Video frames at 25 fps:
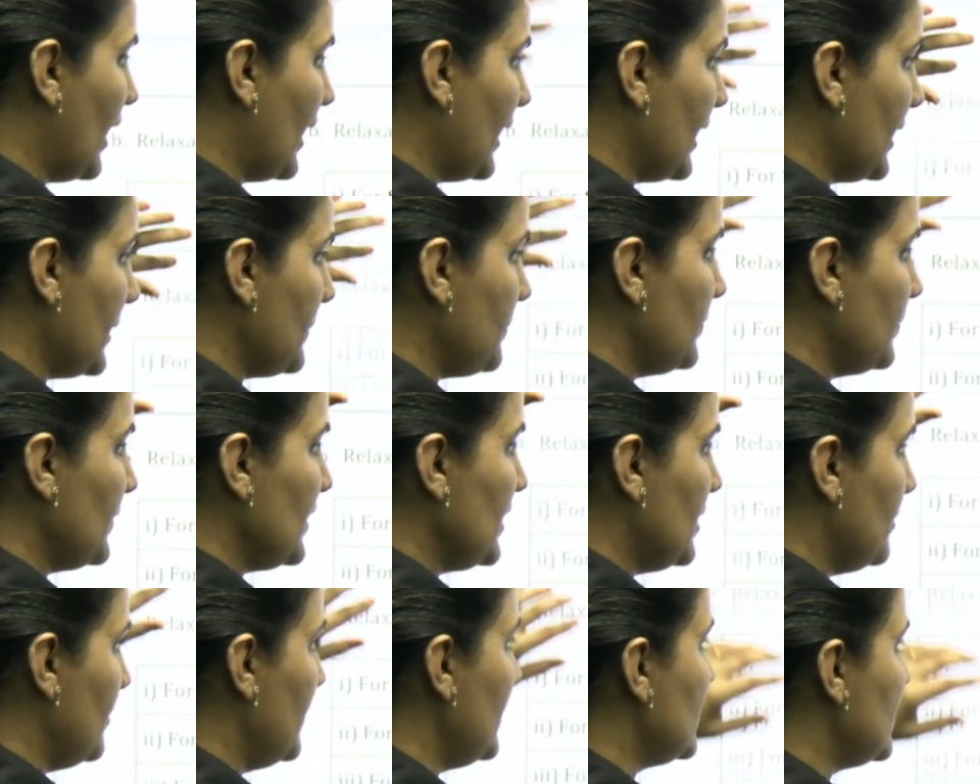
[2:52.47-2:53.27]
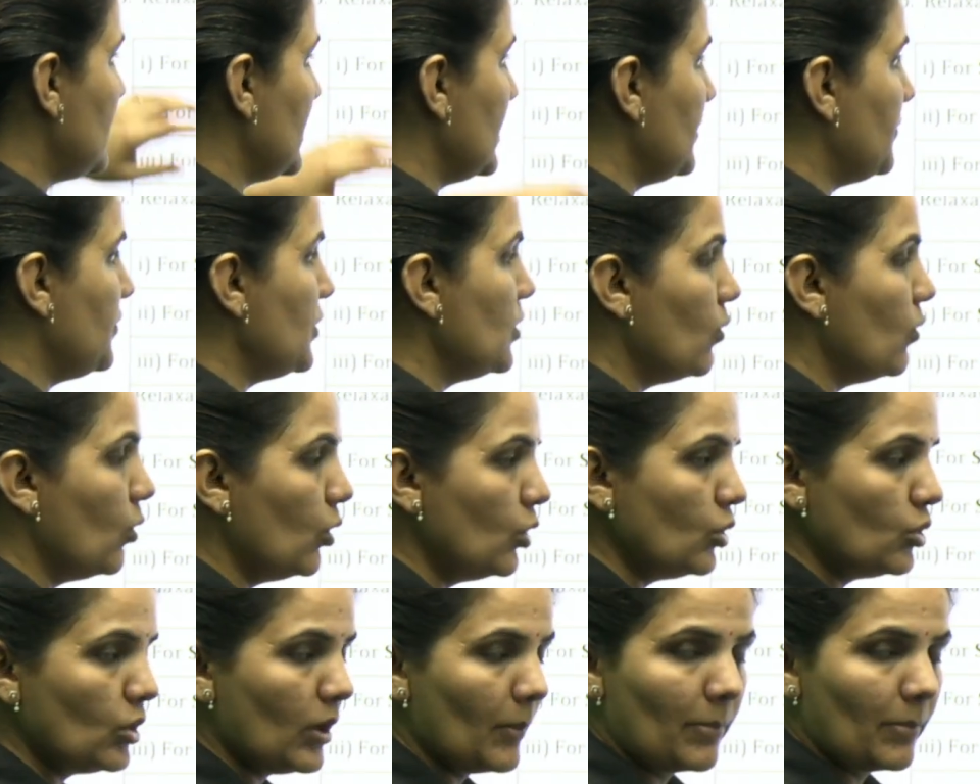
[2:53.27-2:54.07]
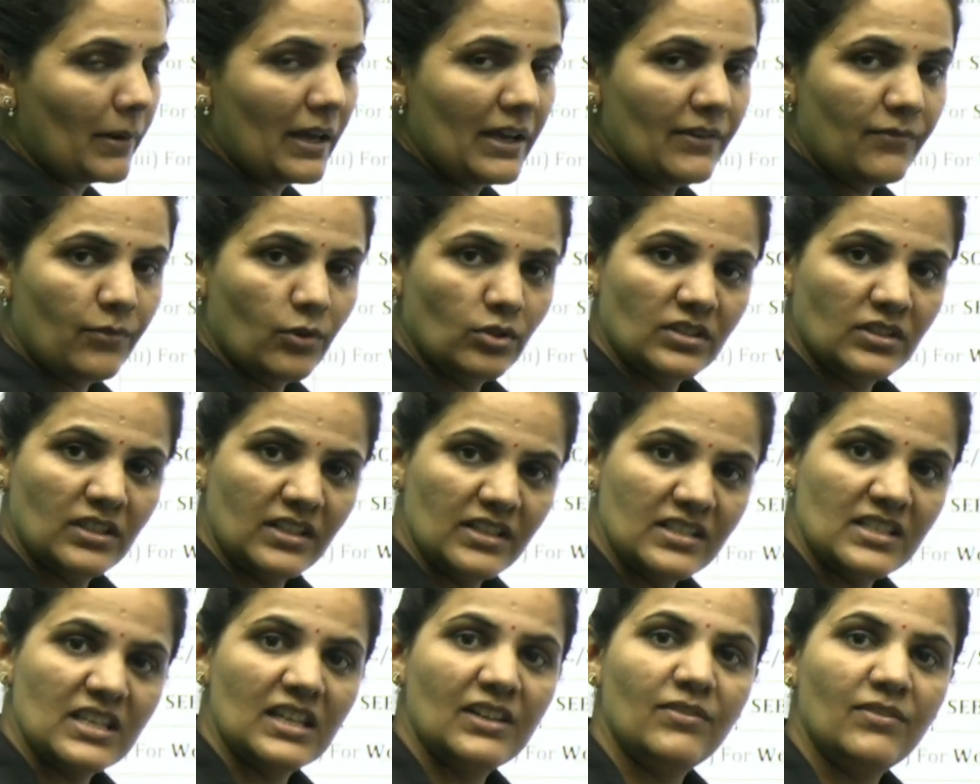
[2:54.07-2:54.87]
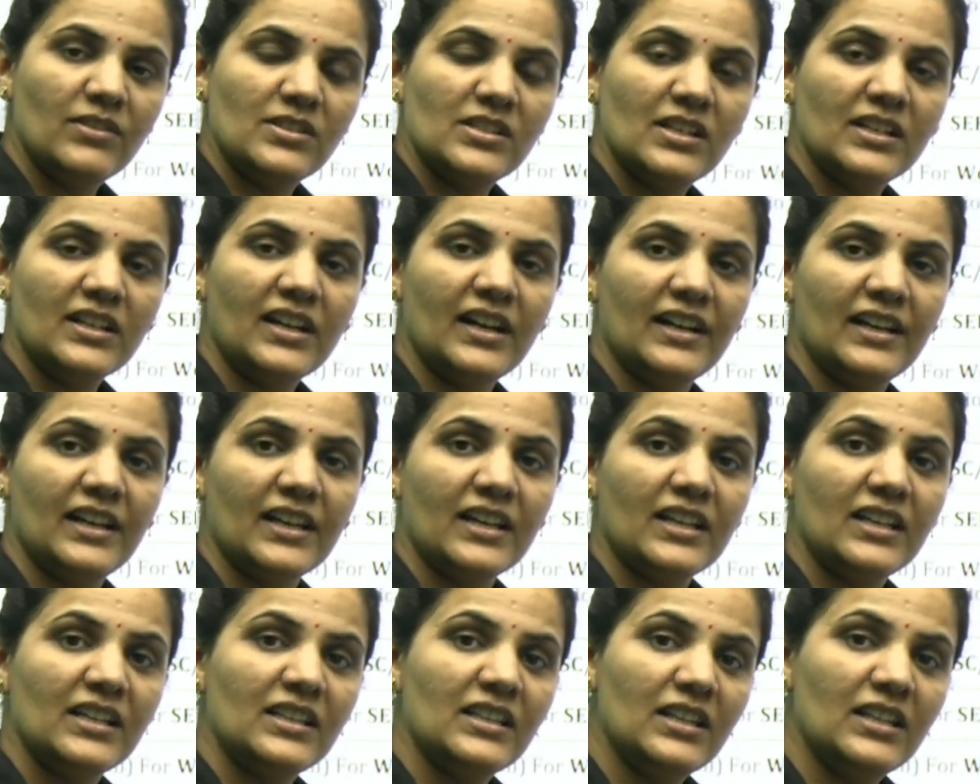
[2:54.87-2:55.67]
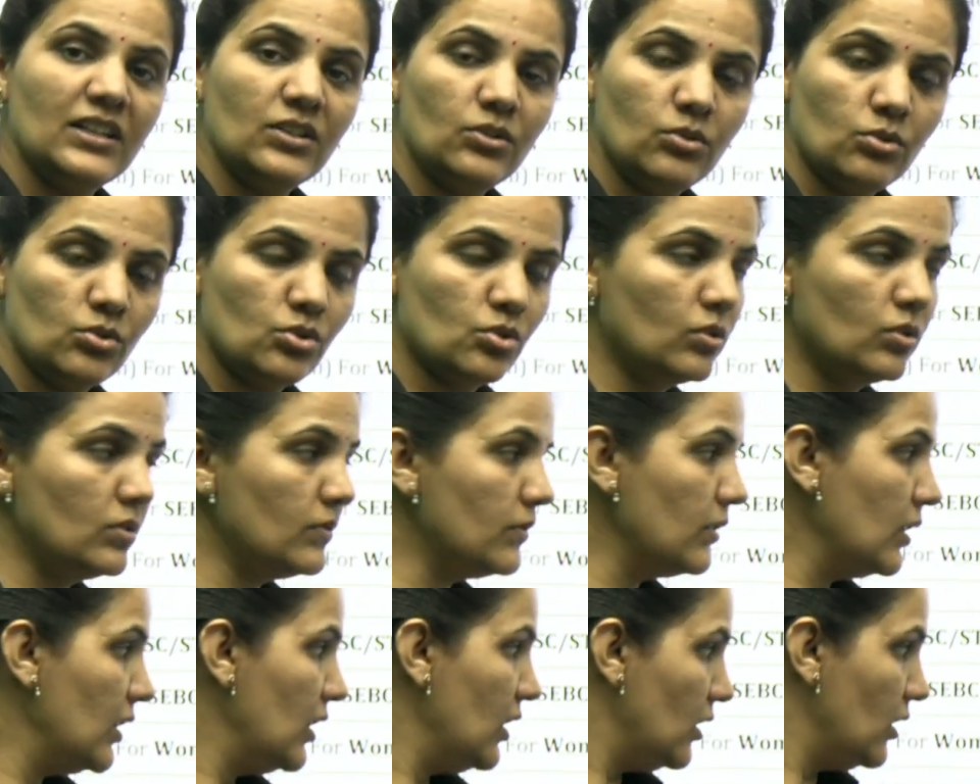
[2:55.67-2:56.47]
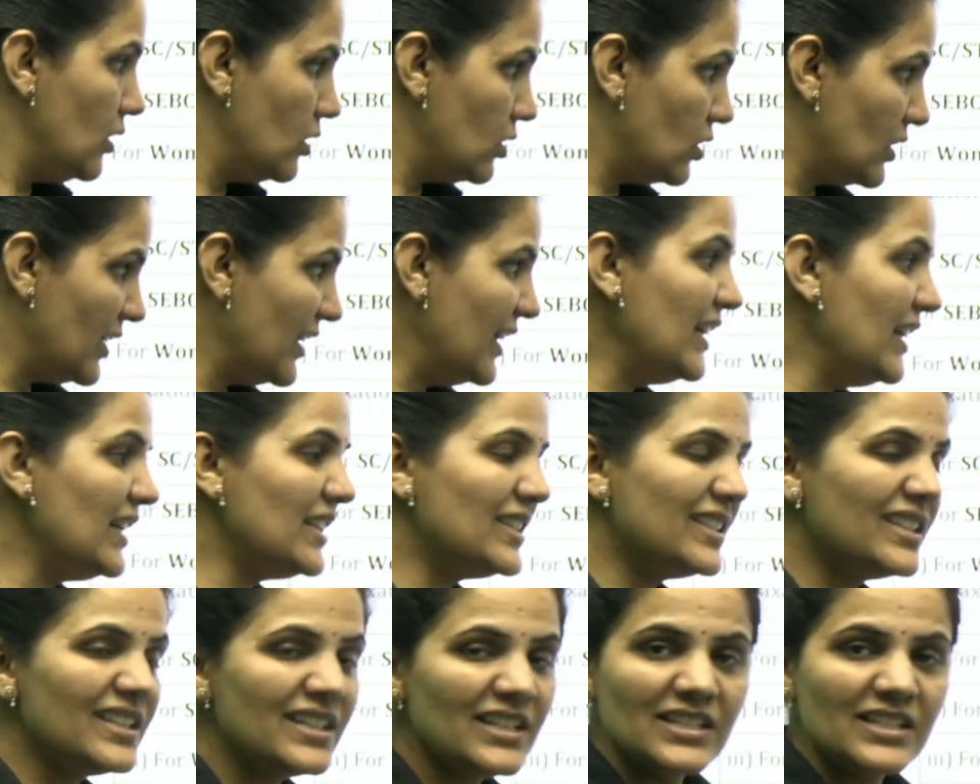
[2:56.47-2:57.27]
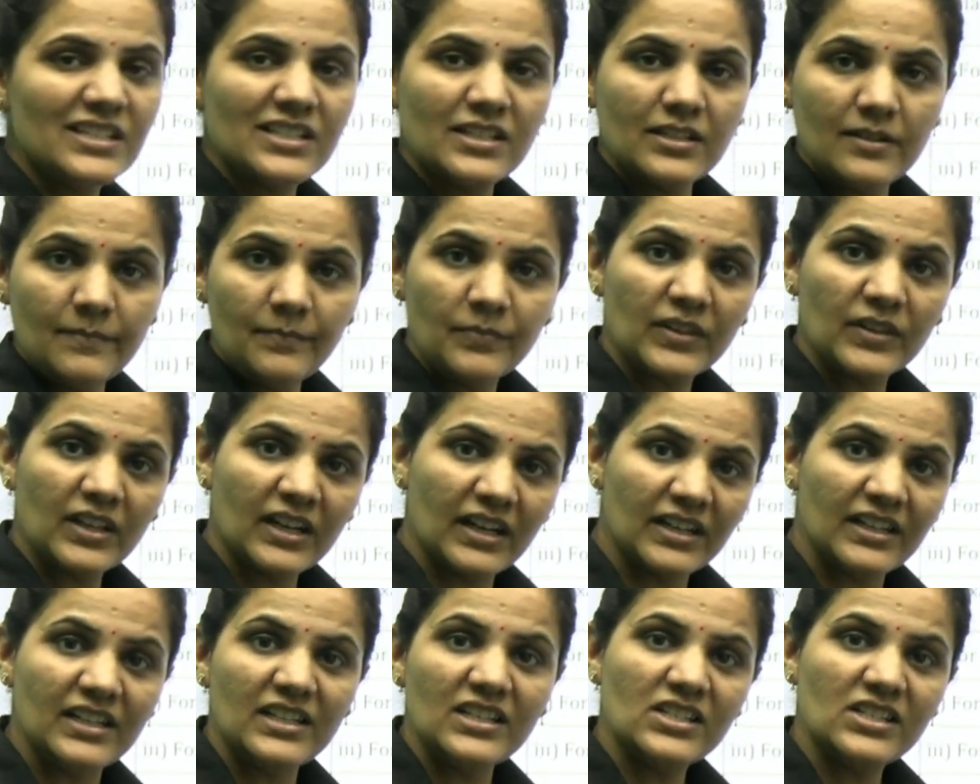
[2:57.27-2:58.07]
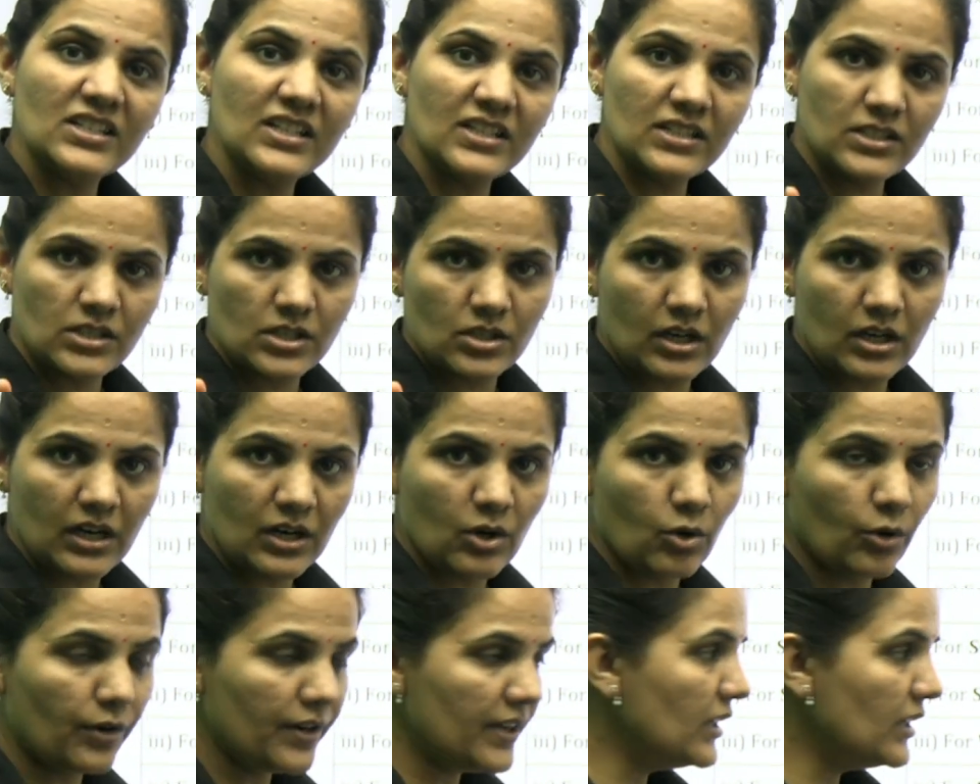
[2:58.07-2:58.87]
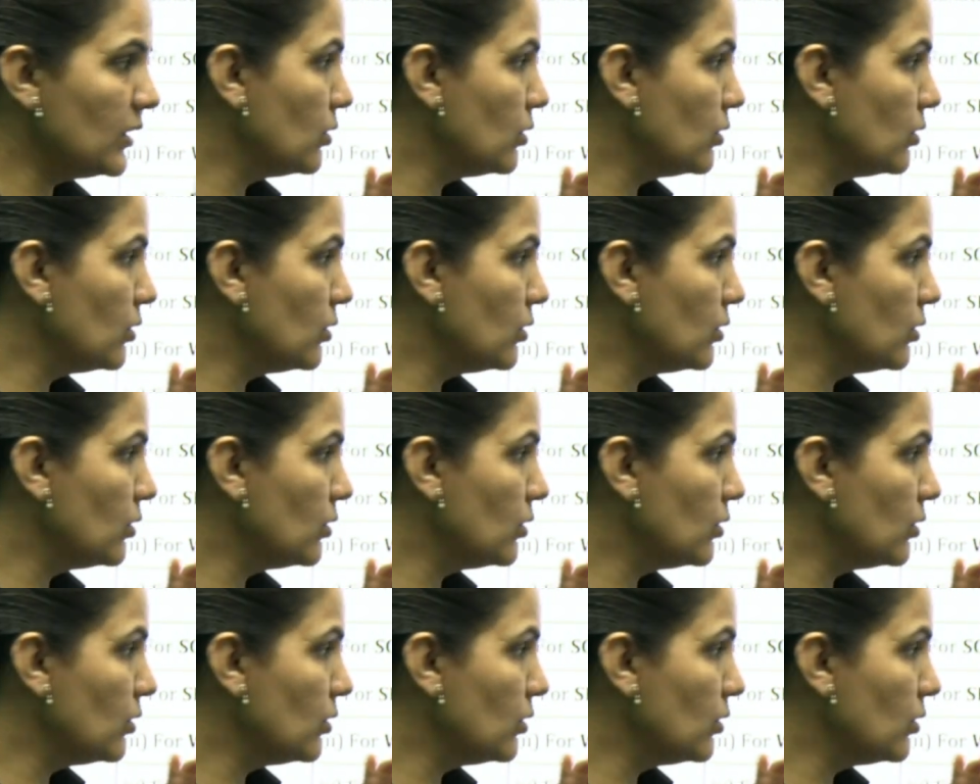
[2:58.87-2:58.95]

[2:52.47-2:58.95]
a miss, if you want to apply for the reservation category, then you should read these conditions according to